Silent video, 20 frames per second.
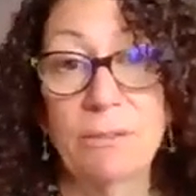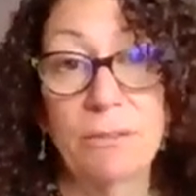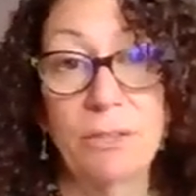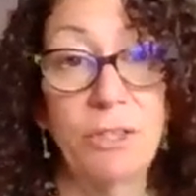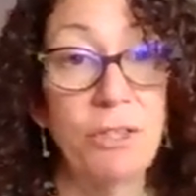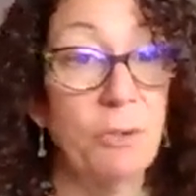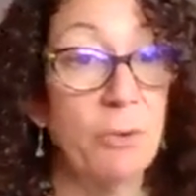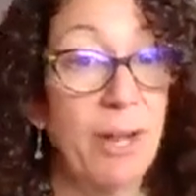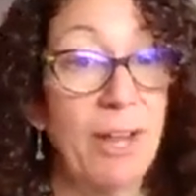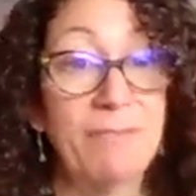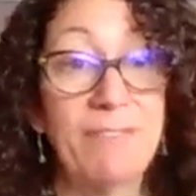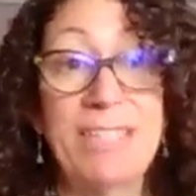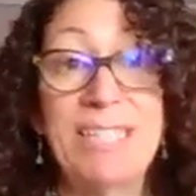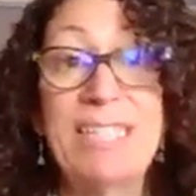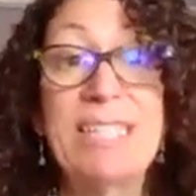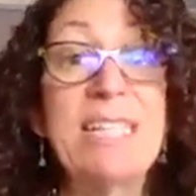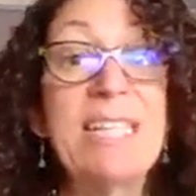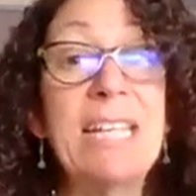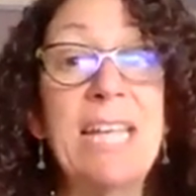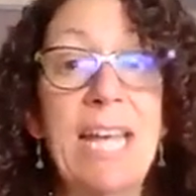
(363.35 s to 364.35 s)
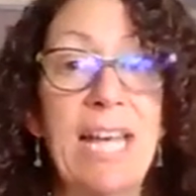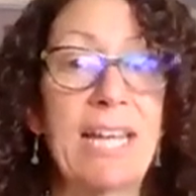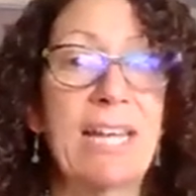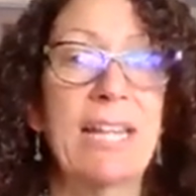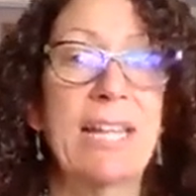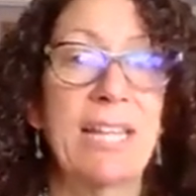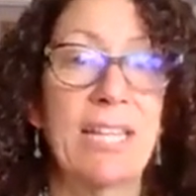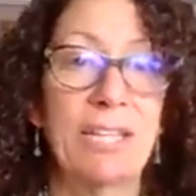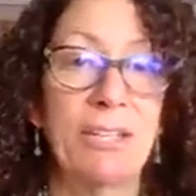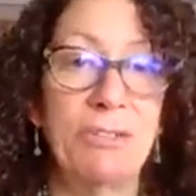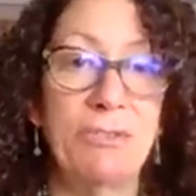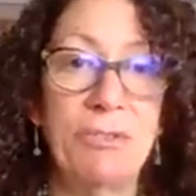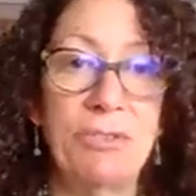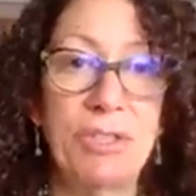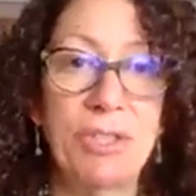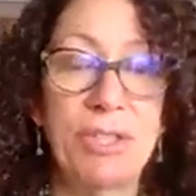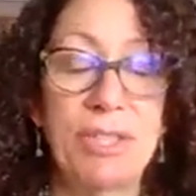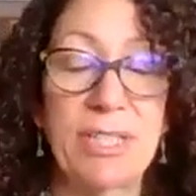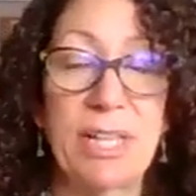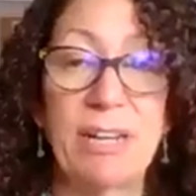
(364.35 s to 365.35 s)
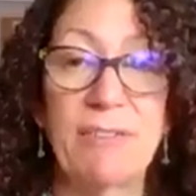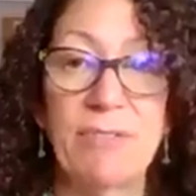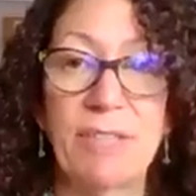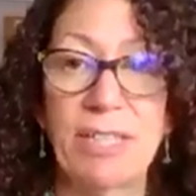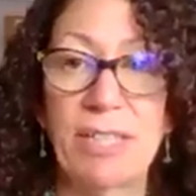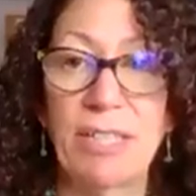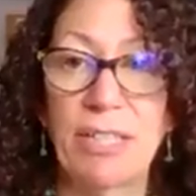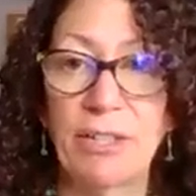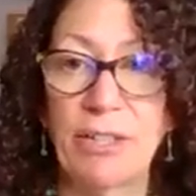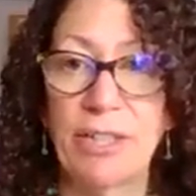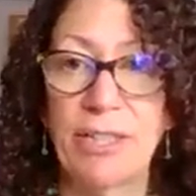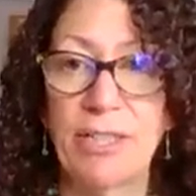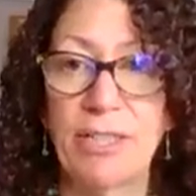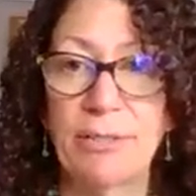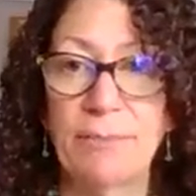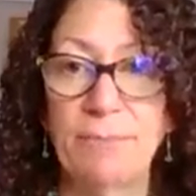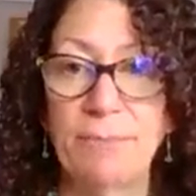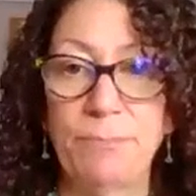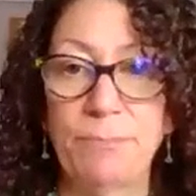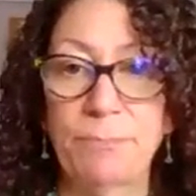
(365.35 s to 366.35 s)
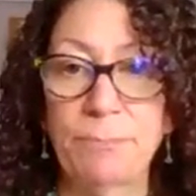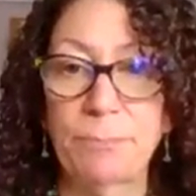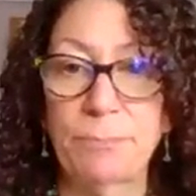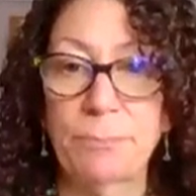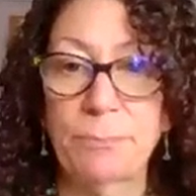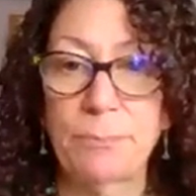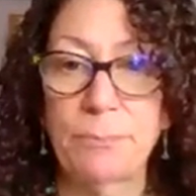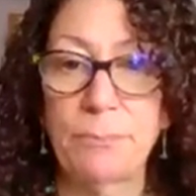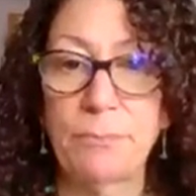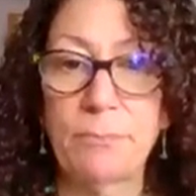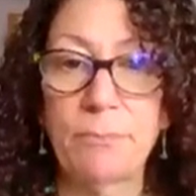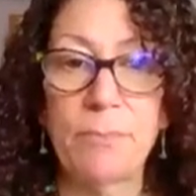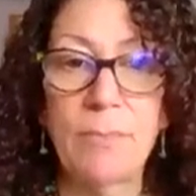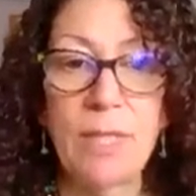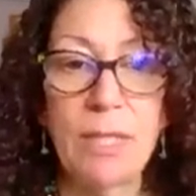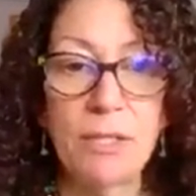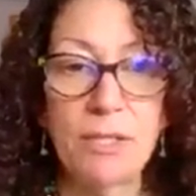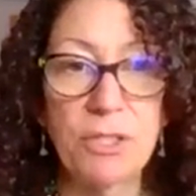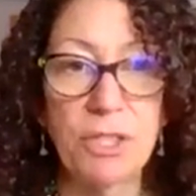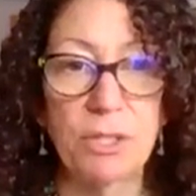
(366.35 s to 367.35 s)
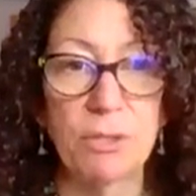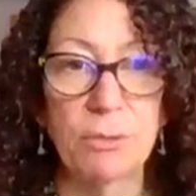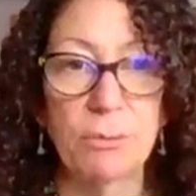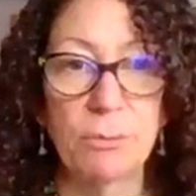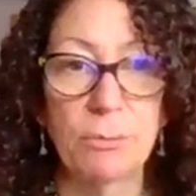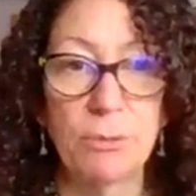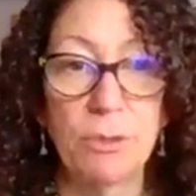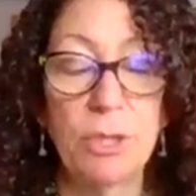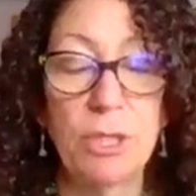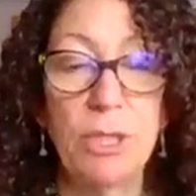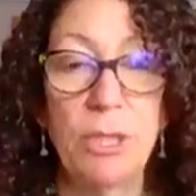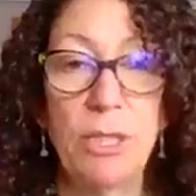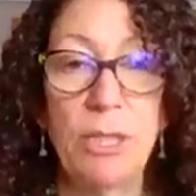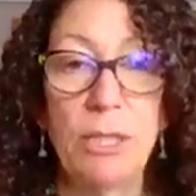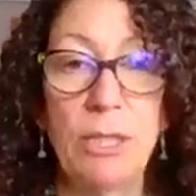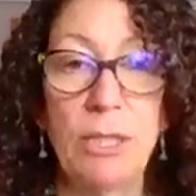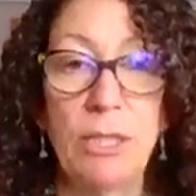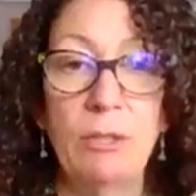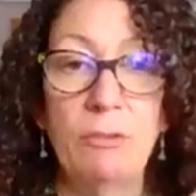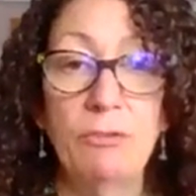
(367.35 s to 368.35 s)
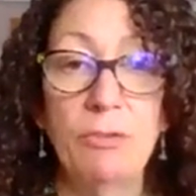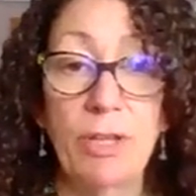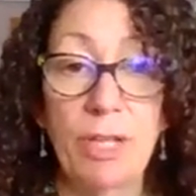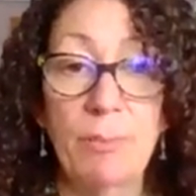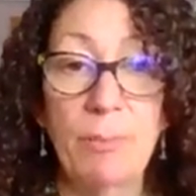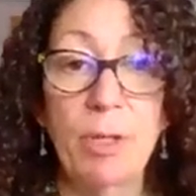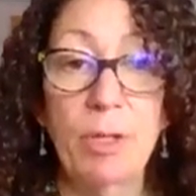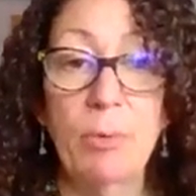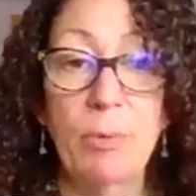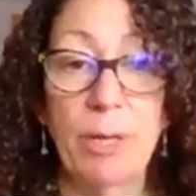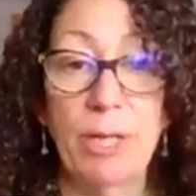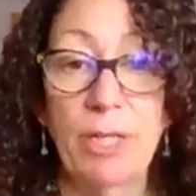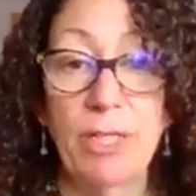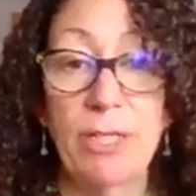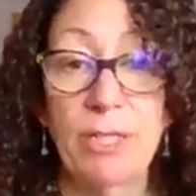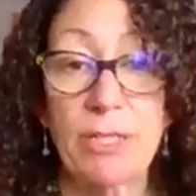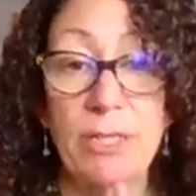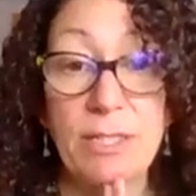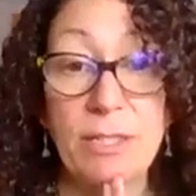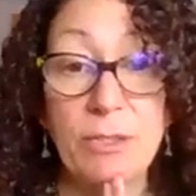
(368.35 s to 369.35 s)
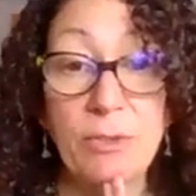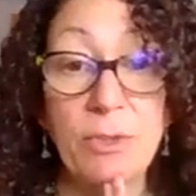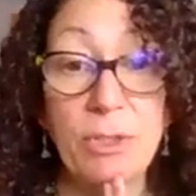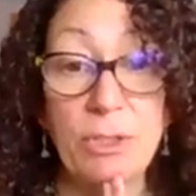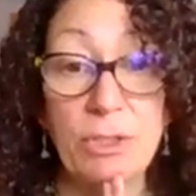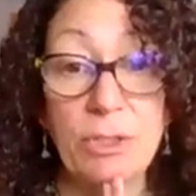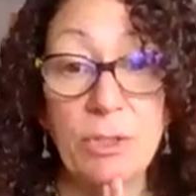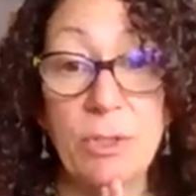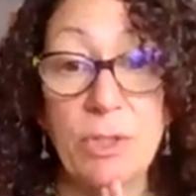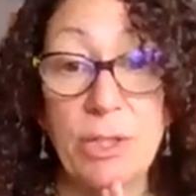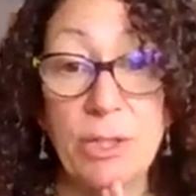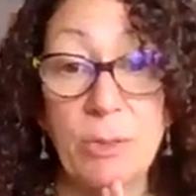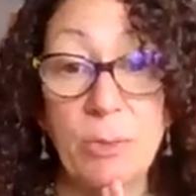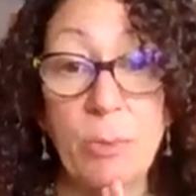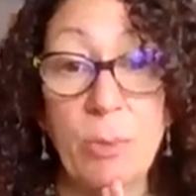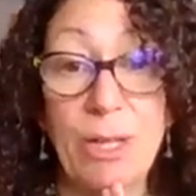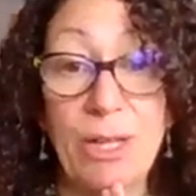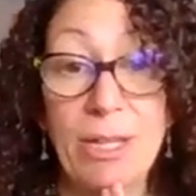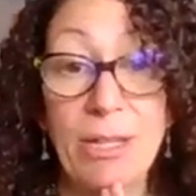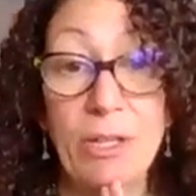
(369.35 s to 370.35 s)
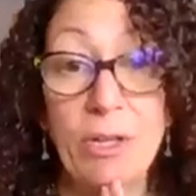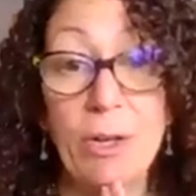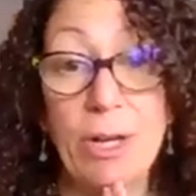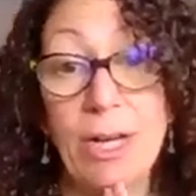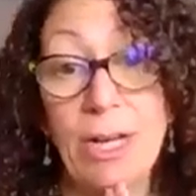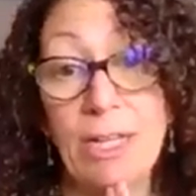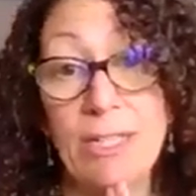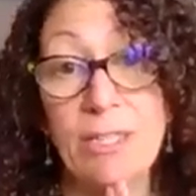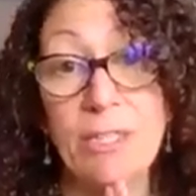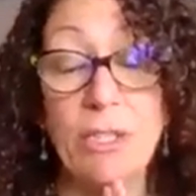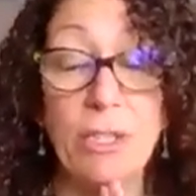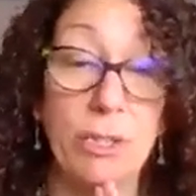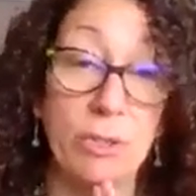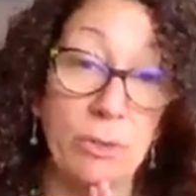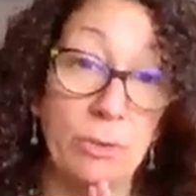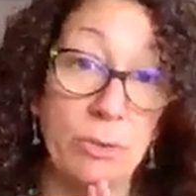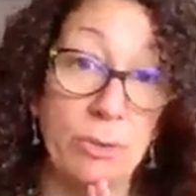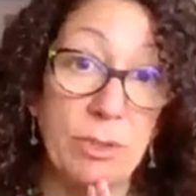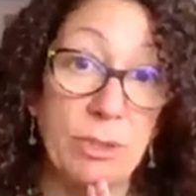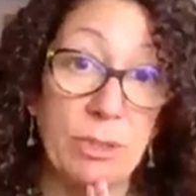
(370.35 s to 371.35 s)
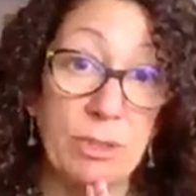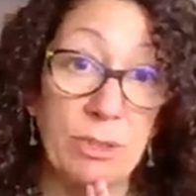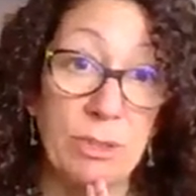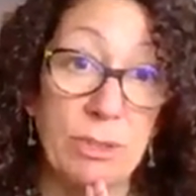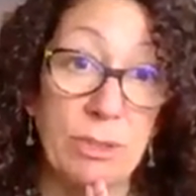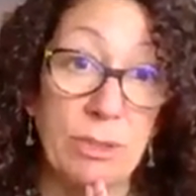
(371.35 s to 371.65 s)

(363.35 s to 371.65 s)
You don't have to see anything. You just have to hear it. So, phonemic awareness, you can do it with your eyes closed.